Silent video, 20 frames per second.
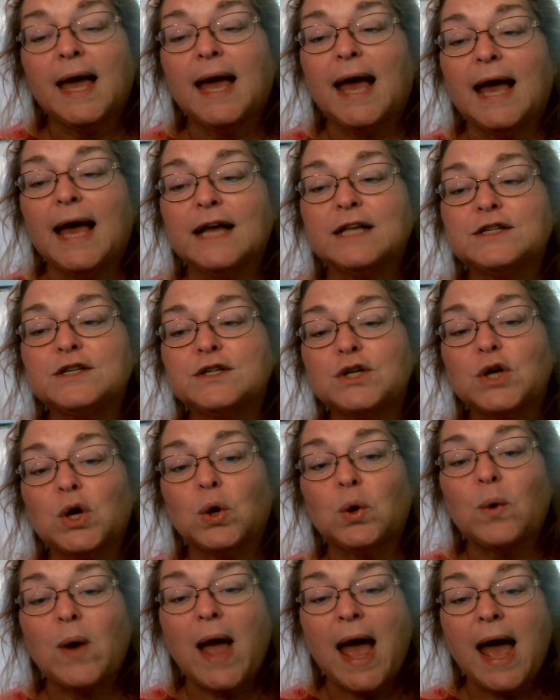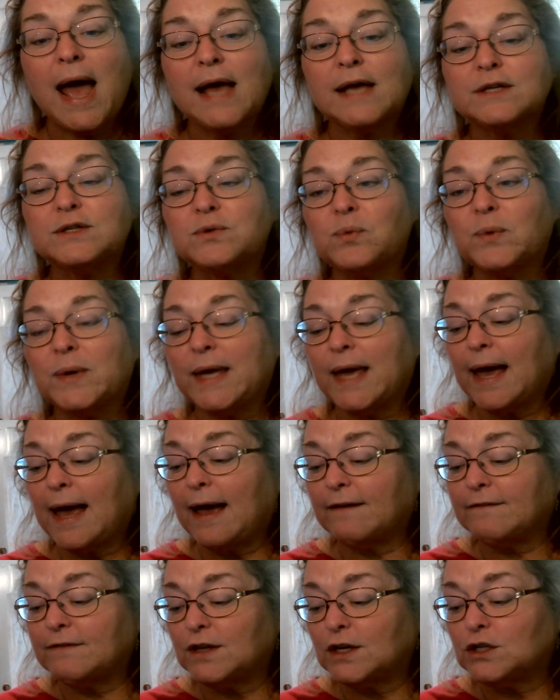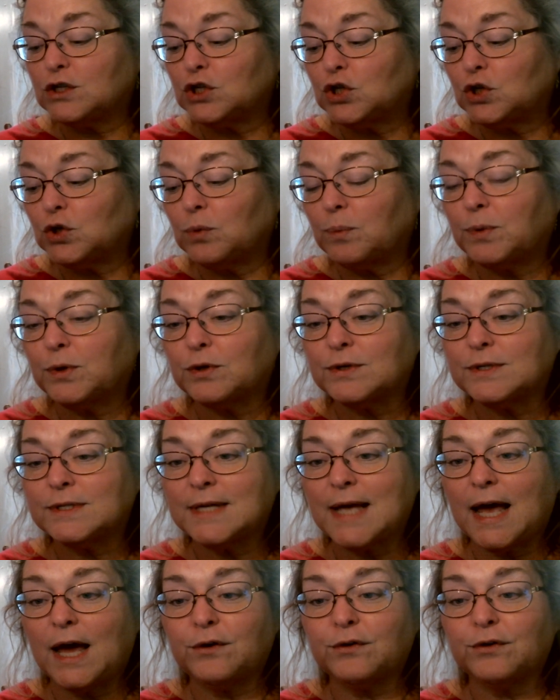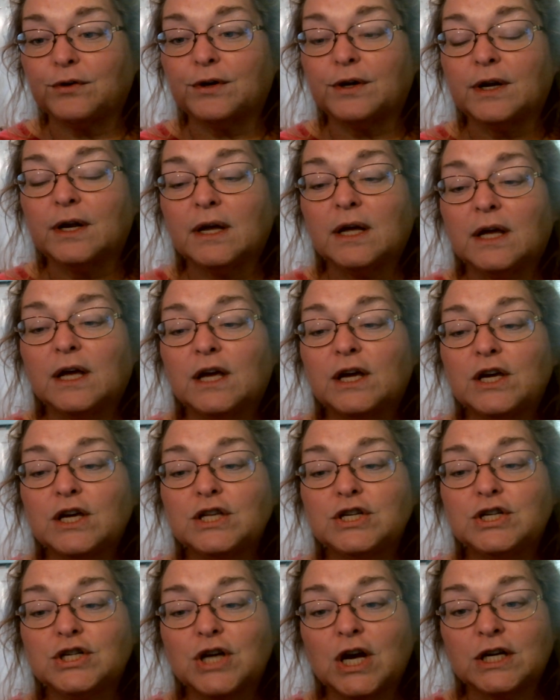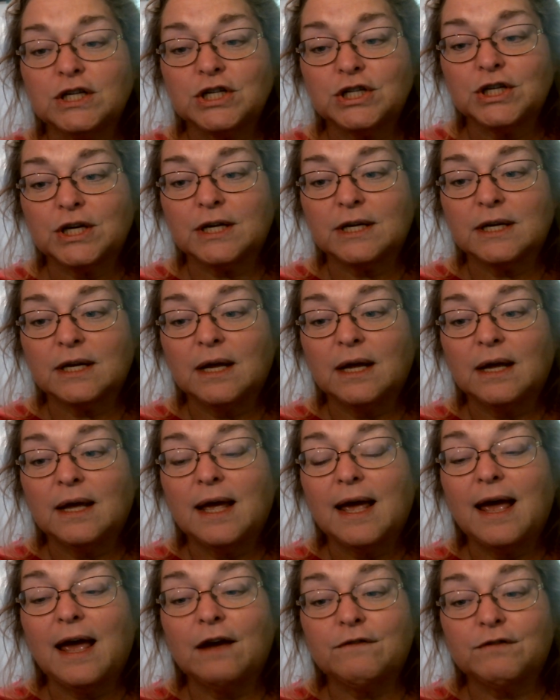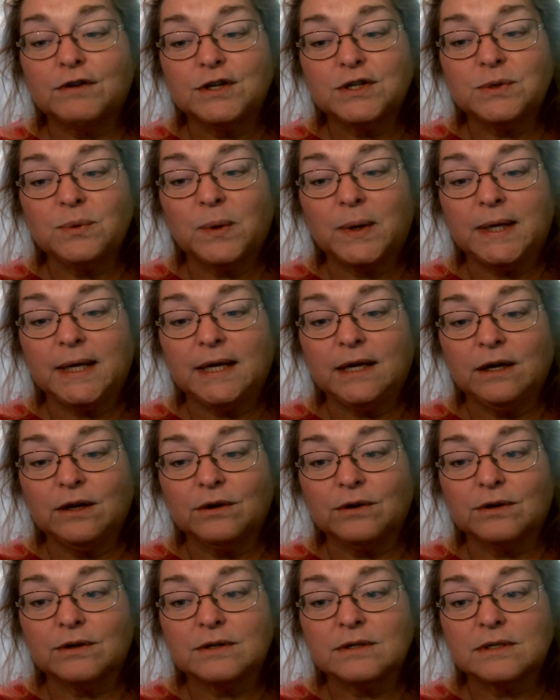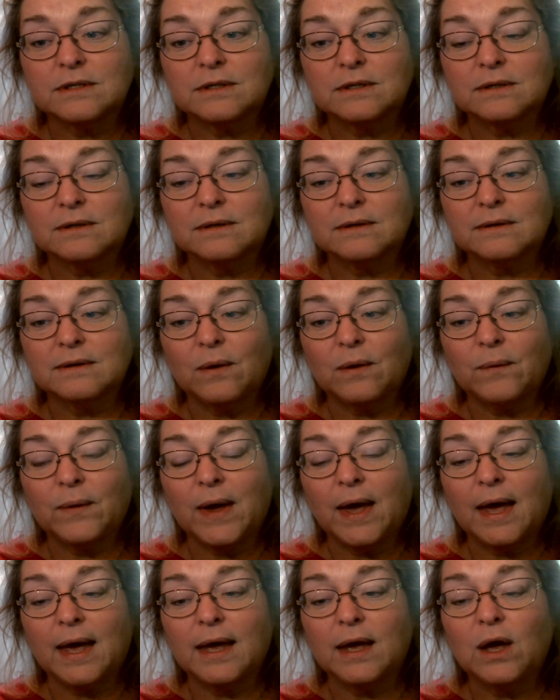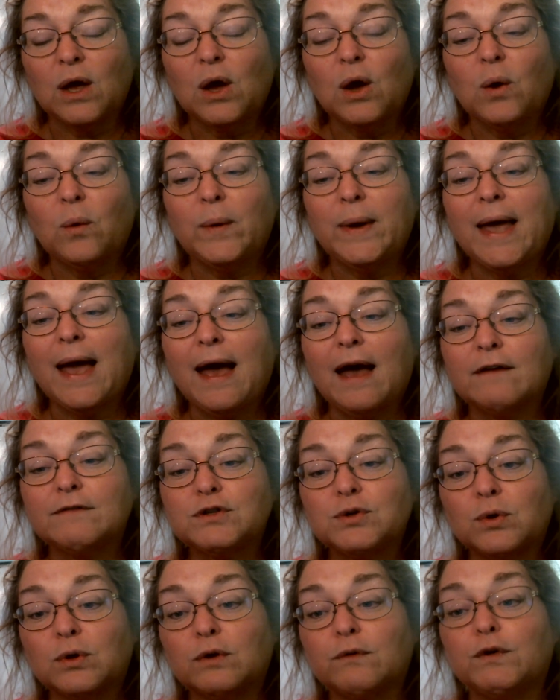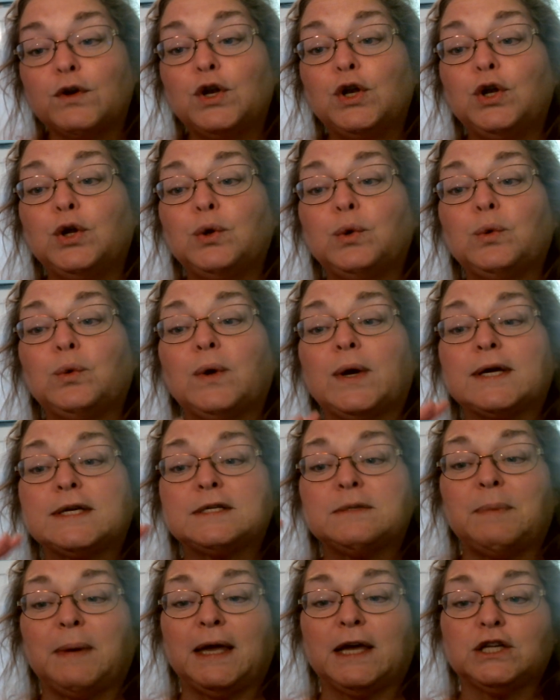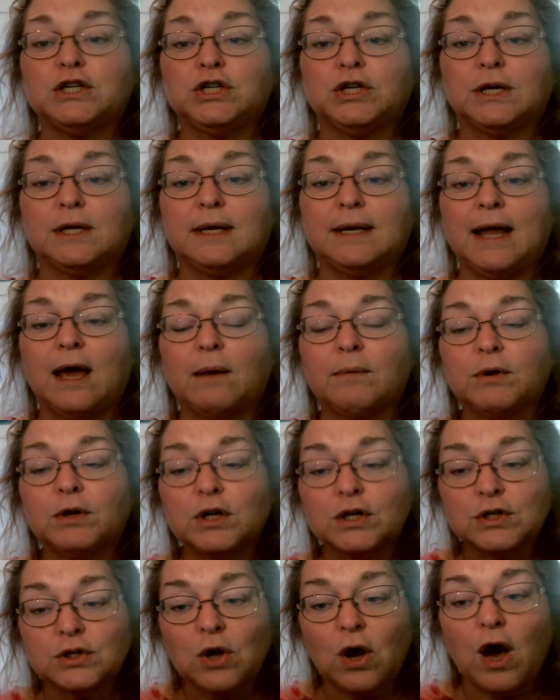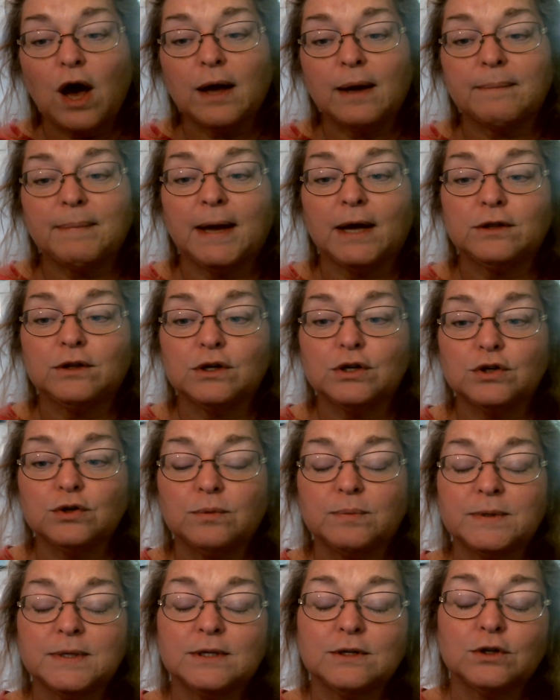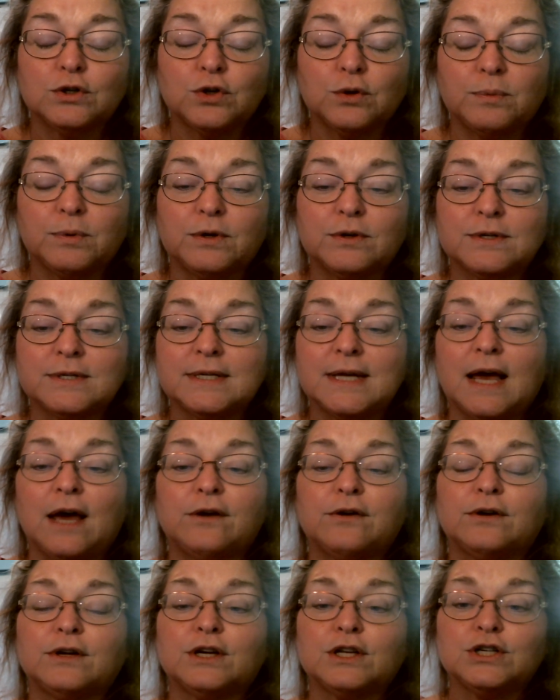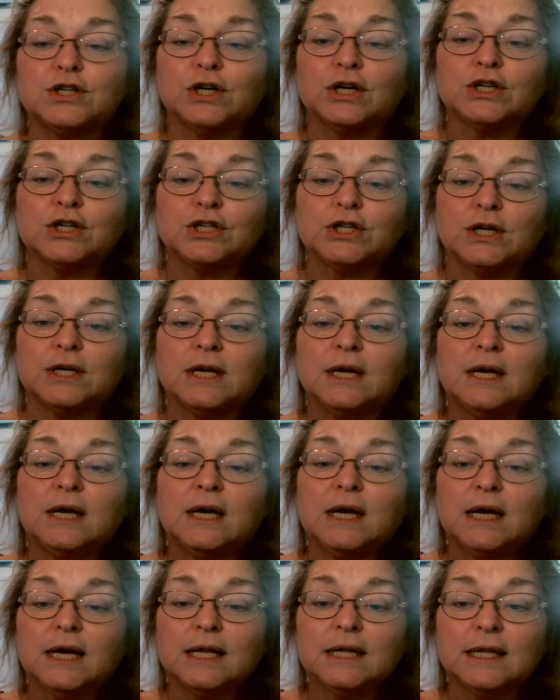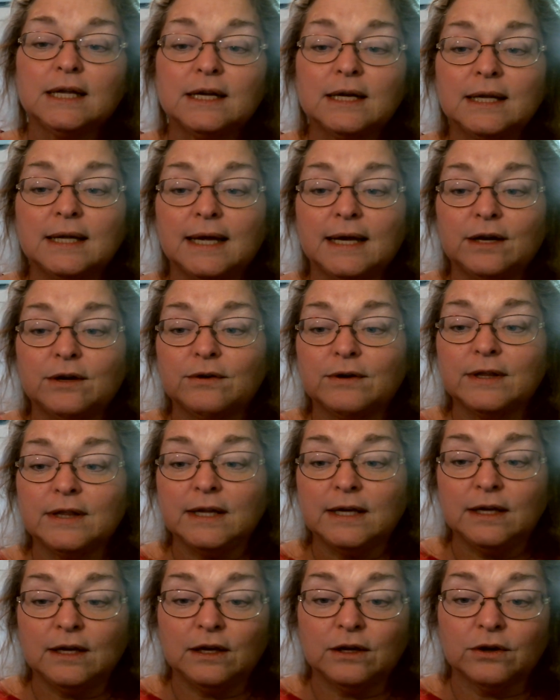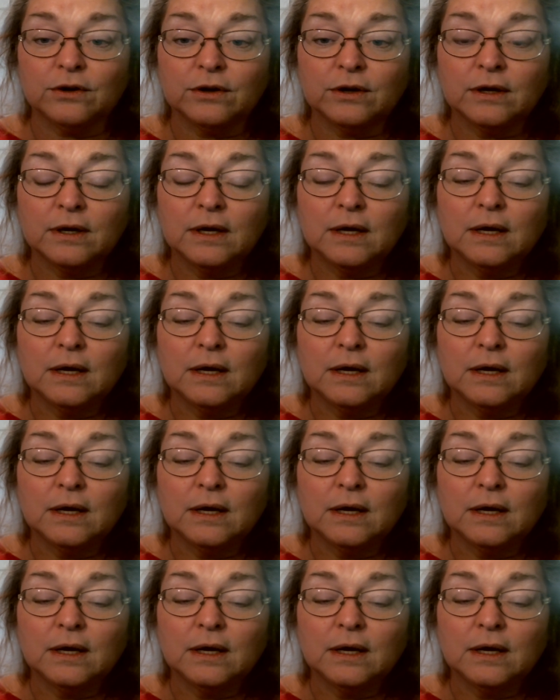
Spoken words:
And so as we have this Jupiter-Saturn conjunction every 20 years, okay, we have sort of a new expansion. Now I'm going to talk about the Jupiter-Saturn conjunction a little later in the year.